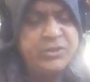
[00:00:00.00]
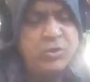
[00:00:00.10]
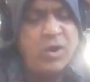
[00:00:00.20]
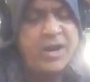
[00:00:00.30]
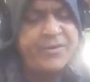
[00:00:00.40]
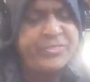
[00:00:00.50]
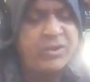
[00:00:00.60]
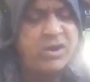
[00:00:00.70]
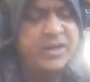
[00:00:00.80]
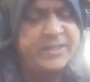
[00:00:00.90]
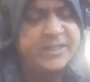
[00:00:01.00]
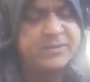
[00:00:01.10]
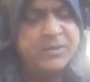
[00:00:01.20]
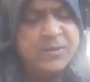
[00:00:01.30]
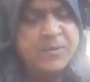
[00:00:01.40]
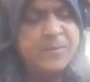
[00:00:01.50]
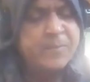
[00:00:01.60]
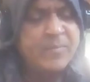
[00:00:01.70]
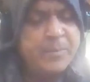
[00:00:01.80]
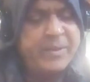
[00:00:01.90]
You are a target
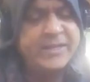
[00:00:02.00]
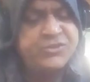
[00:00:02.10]
by